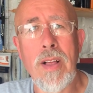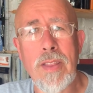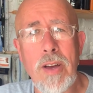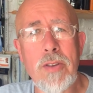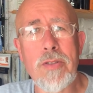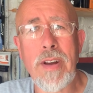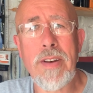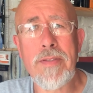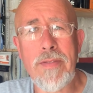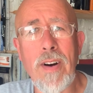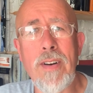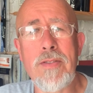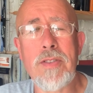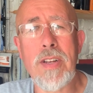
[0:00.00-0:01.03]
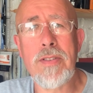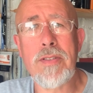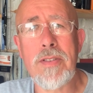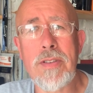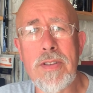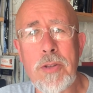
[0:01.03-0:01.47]
Those are our five
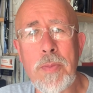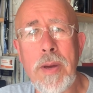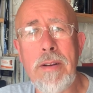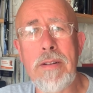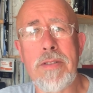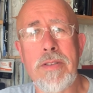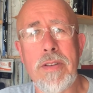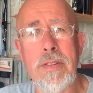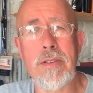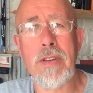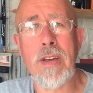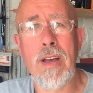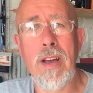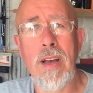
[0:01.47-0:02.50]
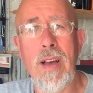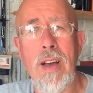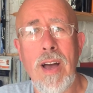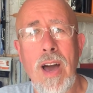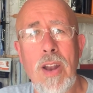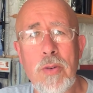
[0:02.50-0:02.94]
senses experiences.
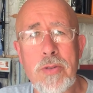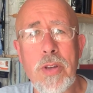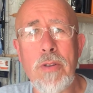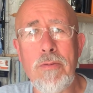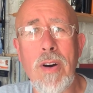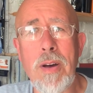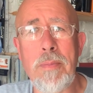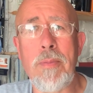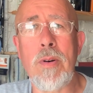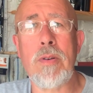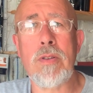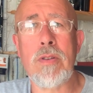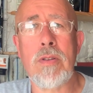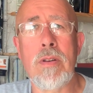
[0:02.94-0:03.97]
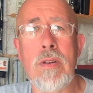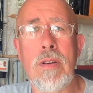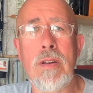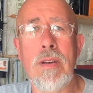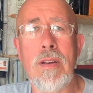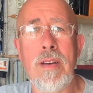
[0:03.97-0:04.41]
And also write books
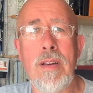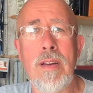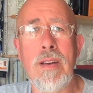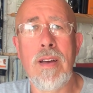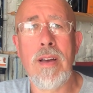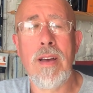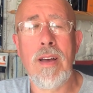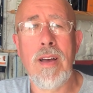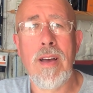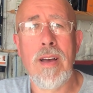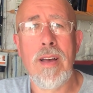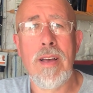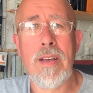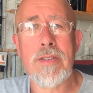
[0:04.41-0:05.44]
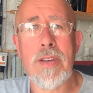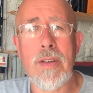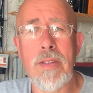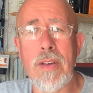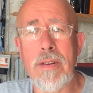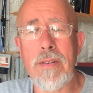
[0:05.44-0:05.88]
so
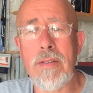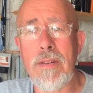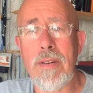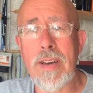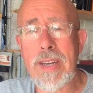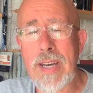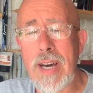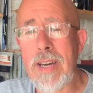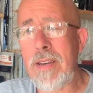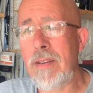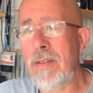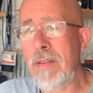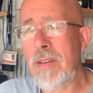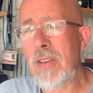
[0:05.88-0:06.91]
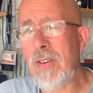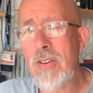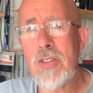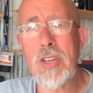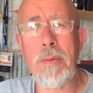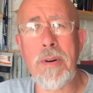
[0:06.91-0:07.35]
that, again, you
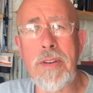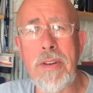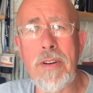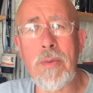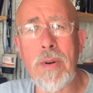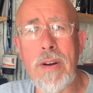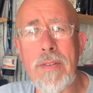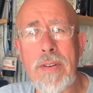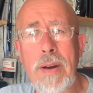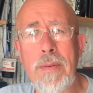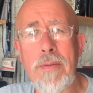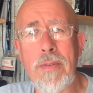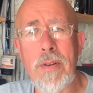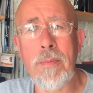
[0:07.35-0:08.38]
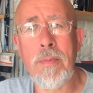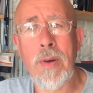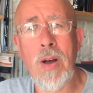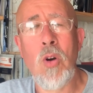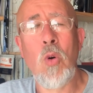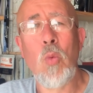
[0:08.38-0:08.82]
have some idea of where I've come from,
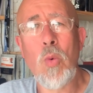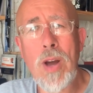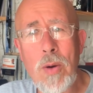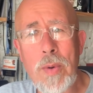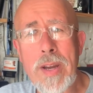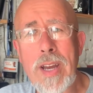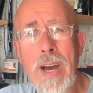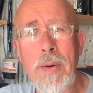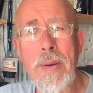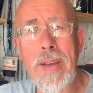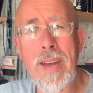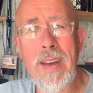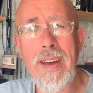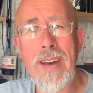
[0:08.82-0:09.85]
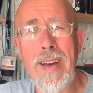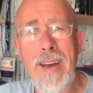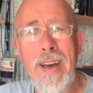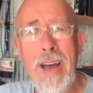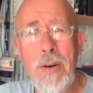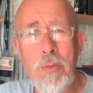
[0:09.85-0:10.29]
where we're going,
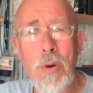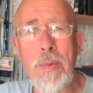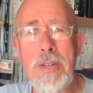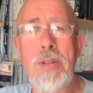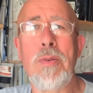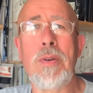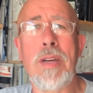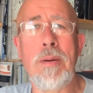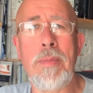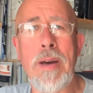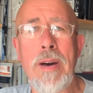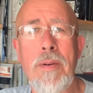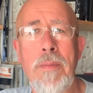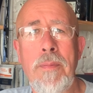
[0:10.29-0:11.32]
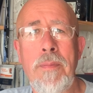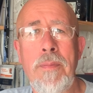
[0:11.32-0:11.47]
and what we're talking about,